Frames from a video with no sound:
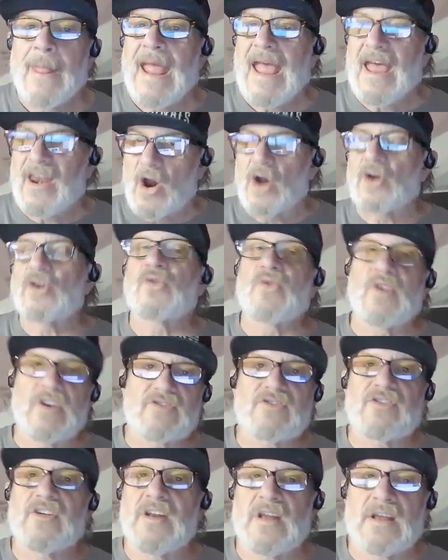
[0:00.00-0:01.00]
and our
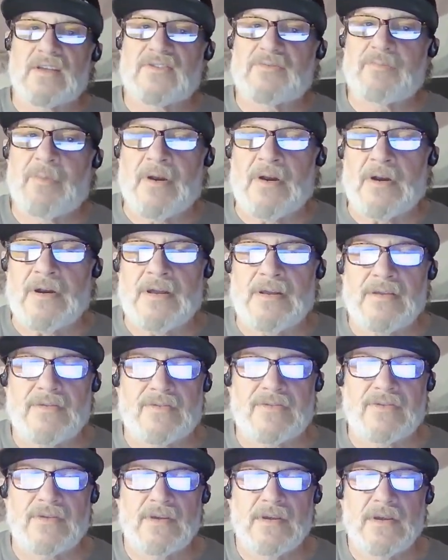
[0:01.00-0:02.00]
Christian
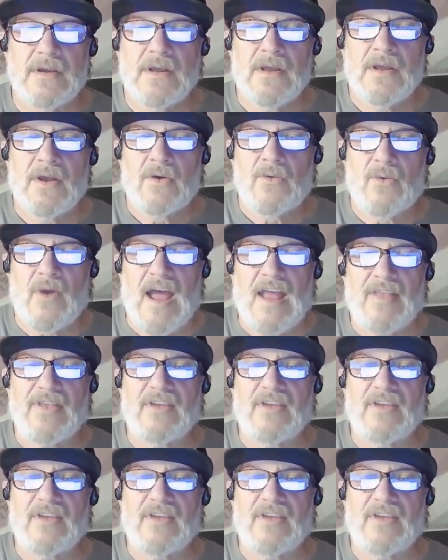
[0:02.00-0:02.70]
experience, right?